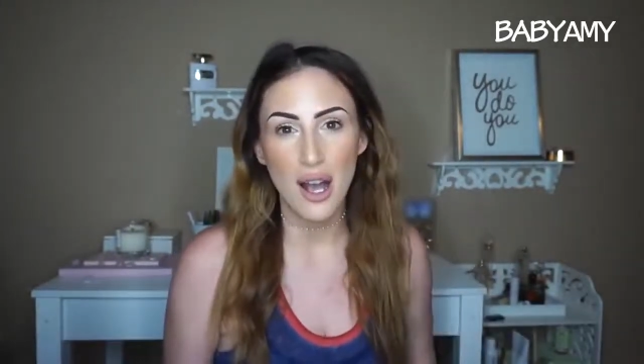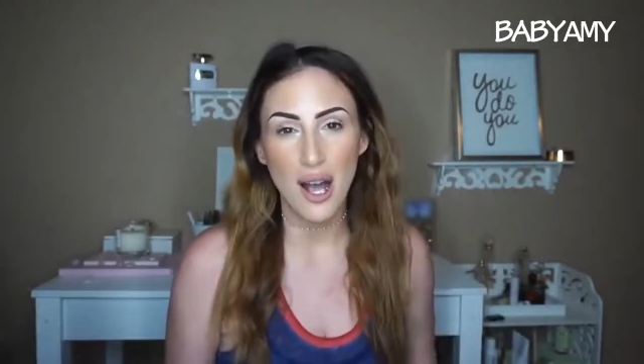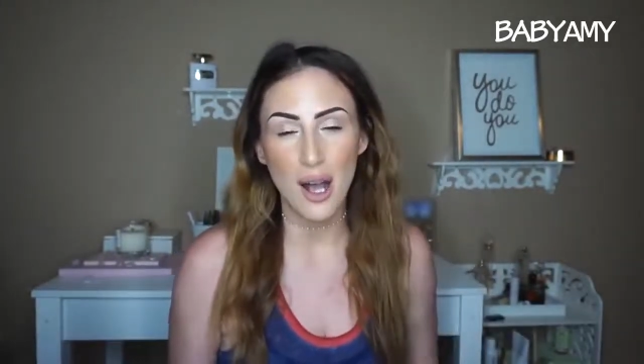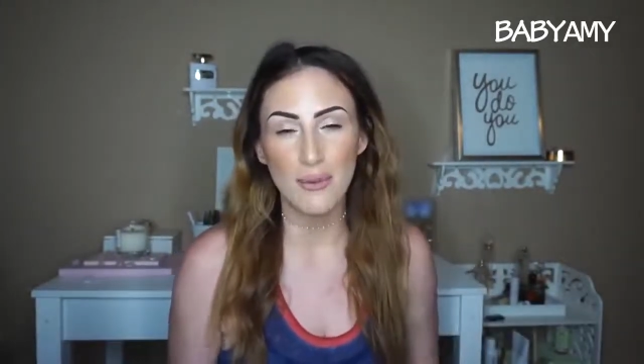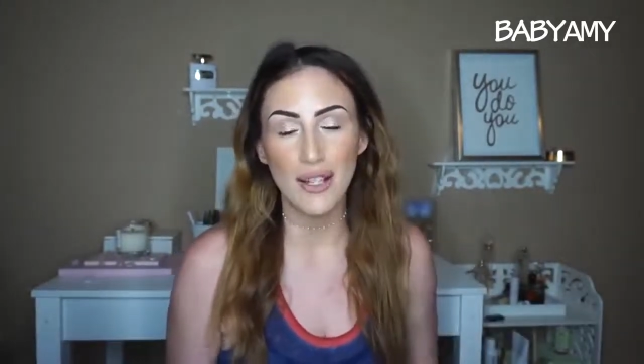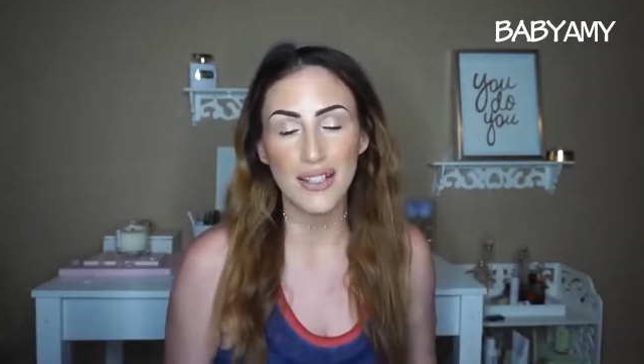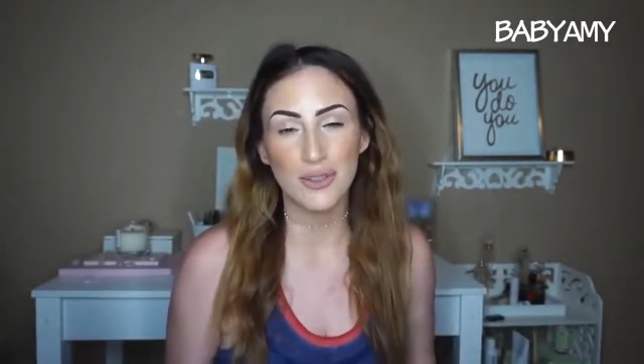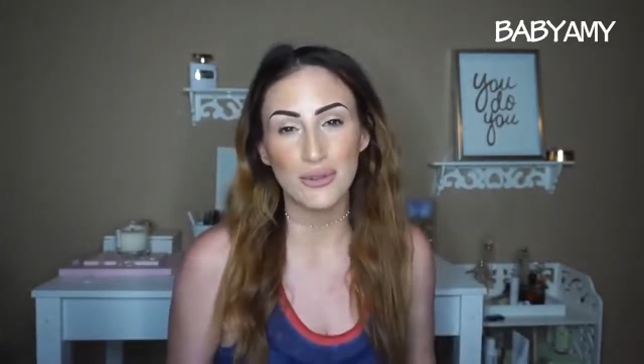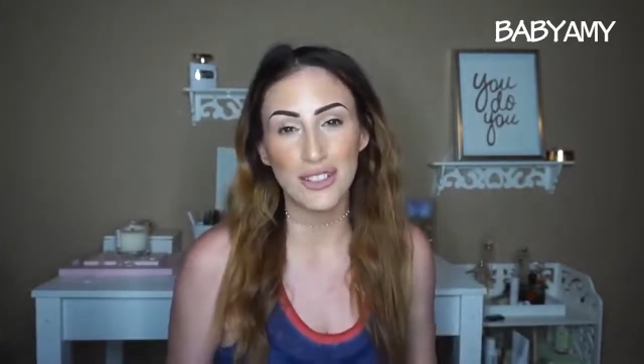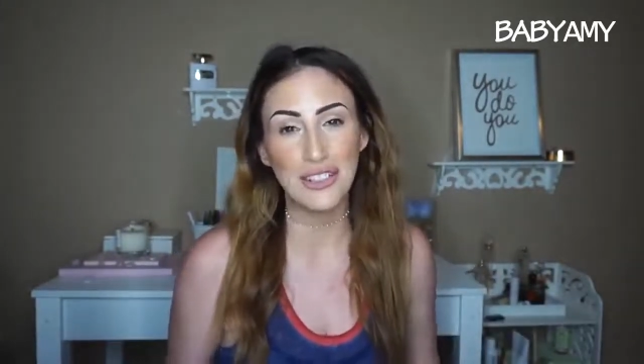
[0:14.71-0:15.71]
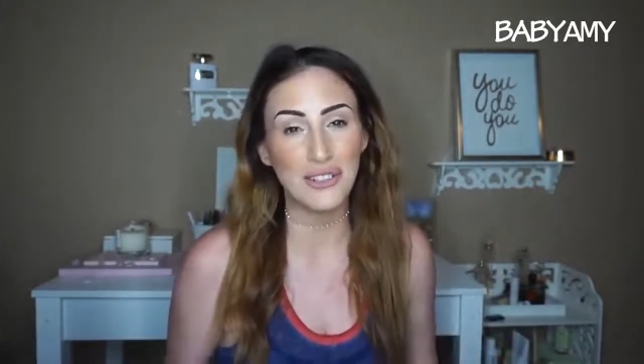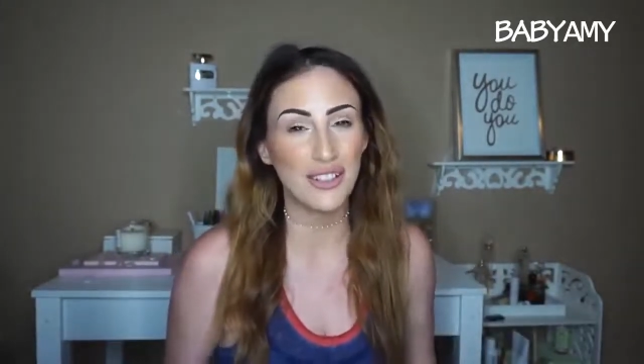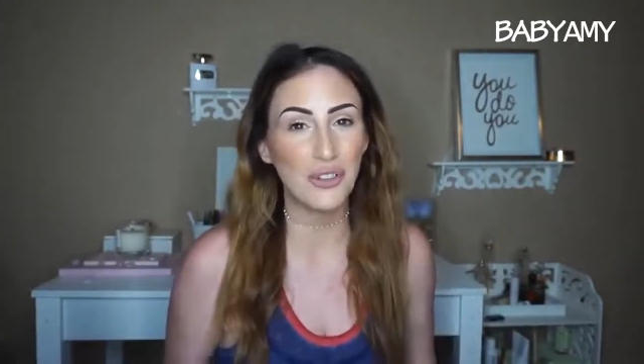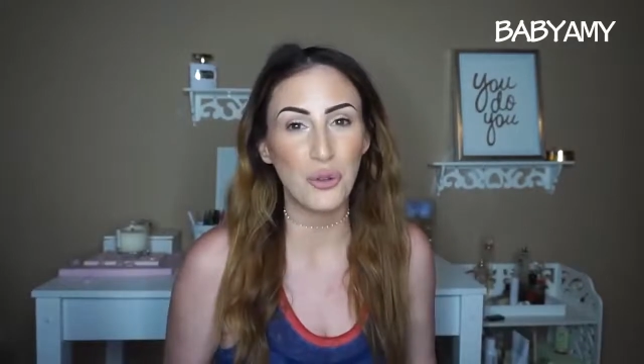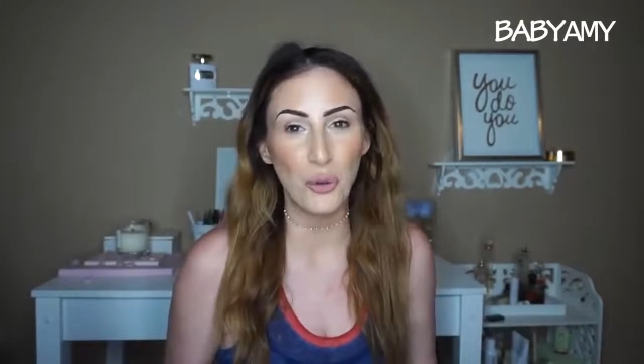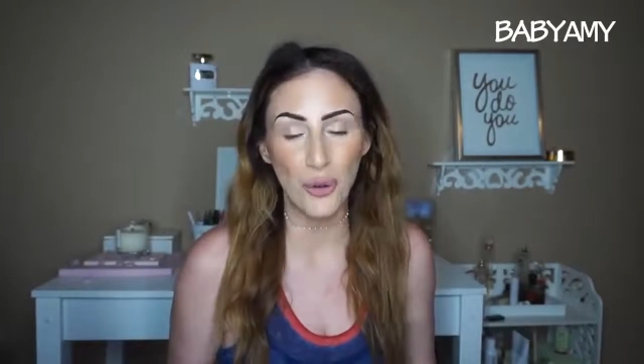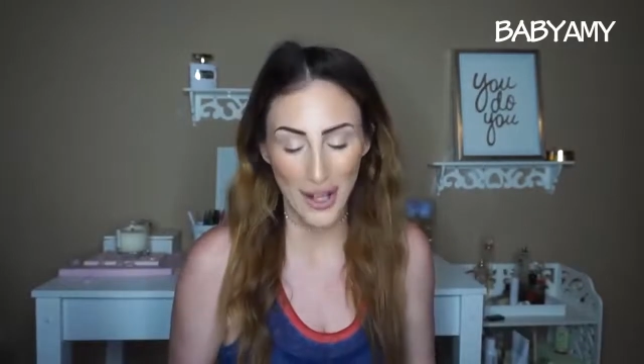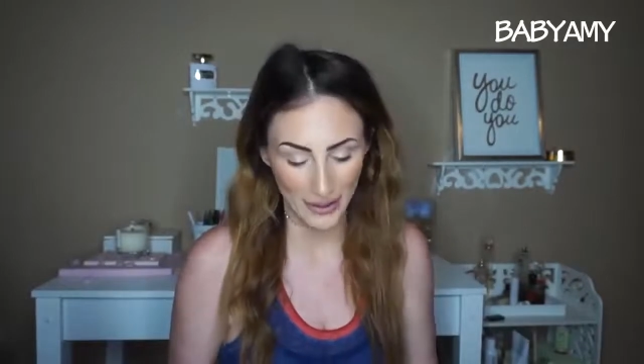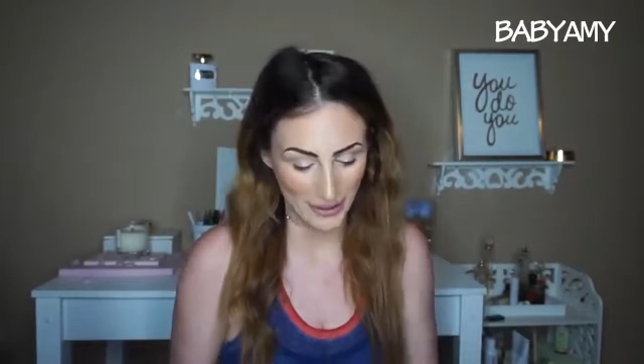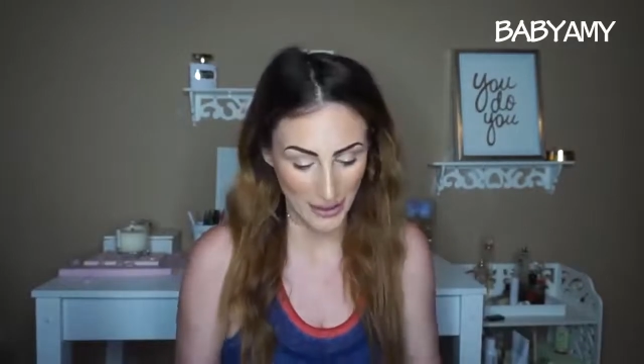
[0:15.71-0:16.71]
It's really cool
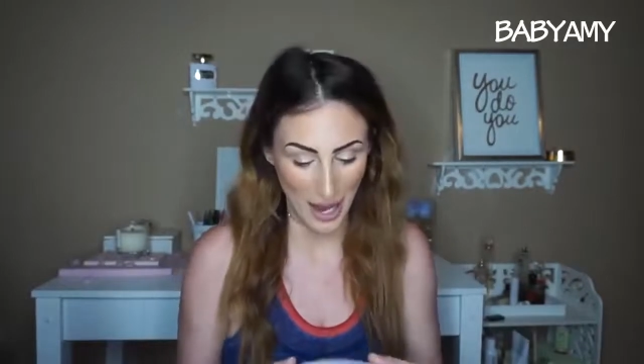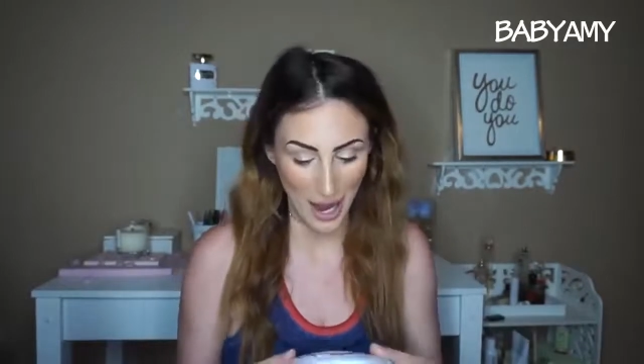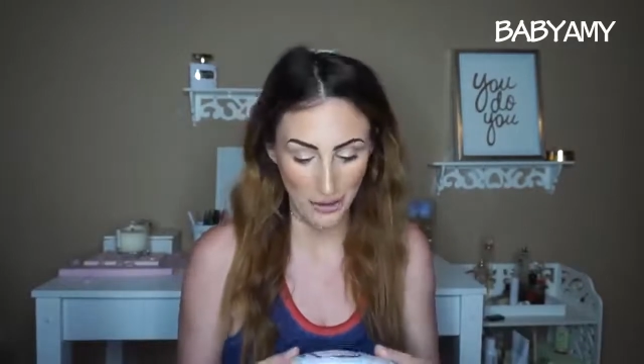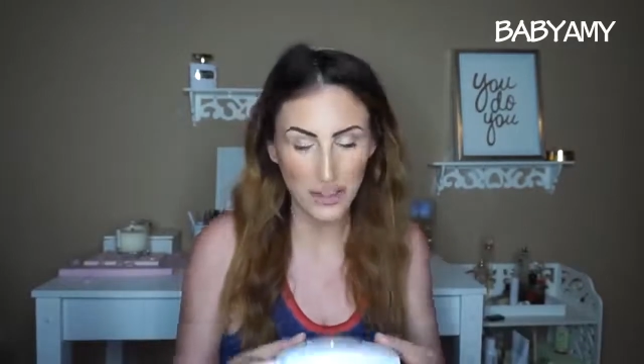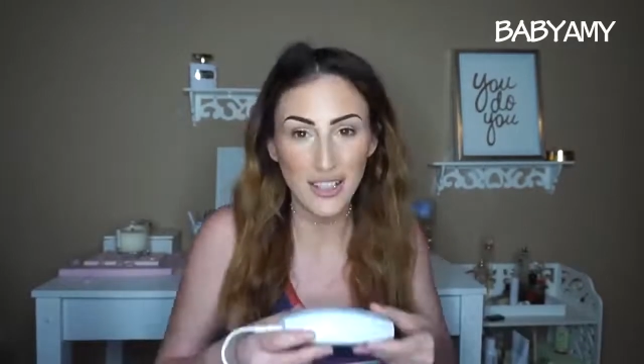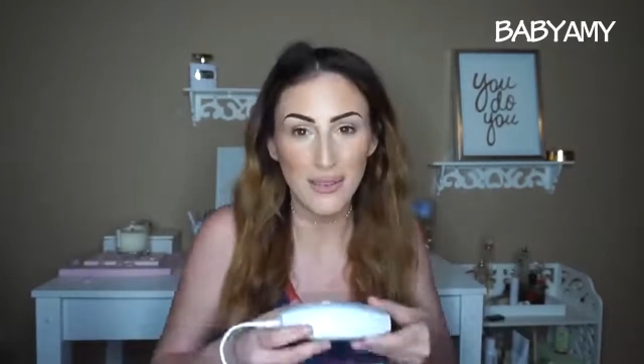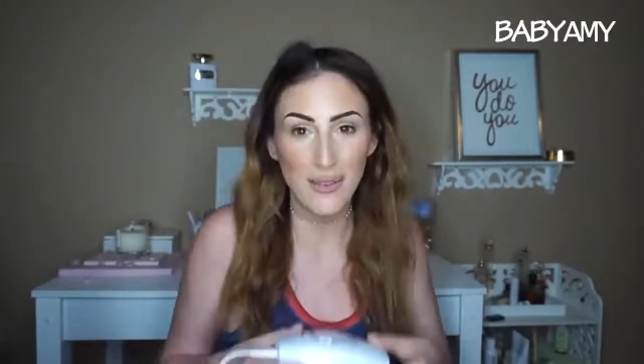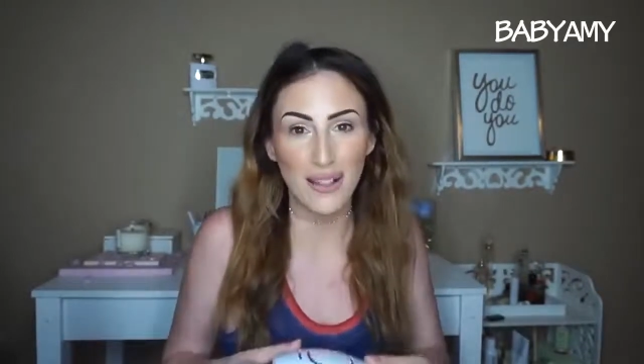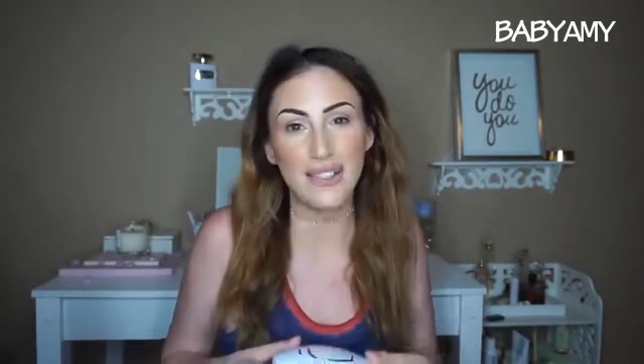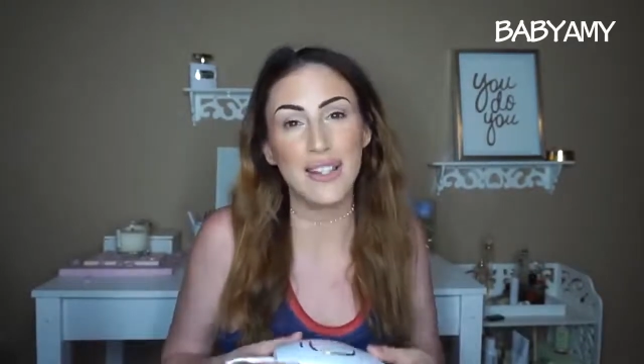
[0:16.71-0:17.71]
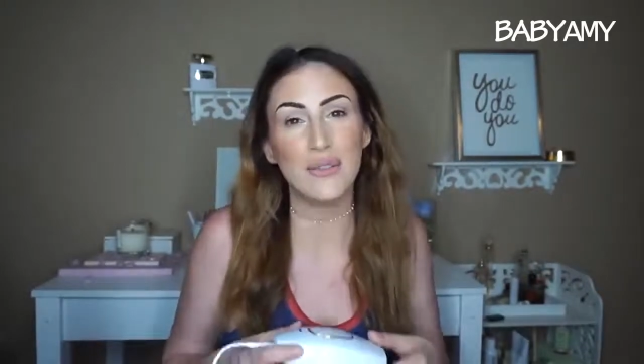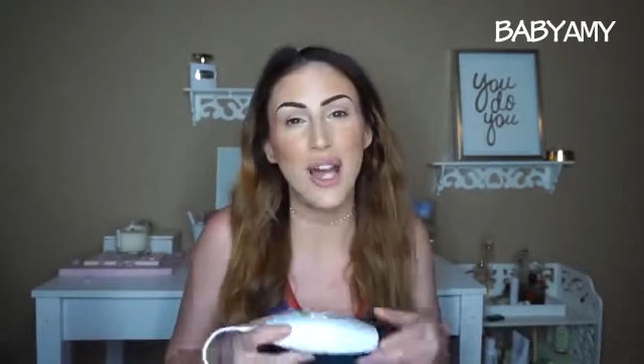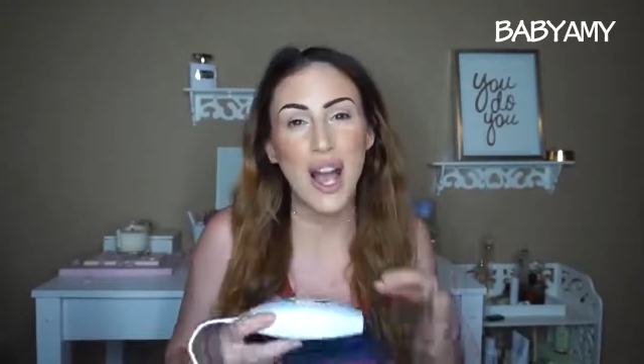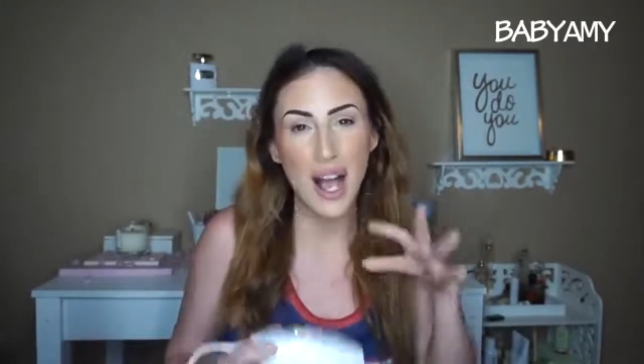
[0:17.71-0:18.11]
and it's actually effective.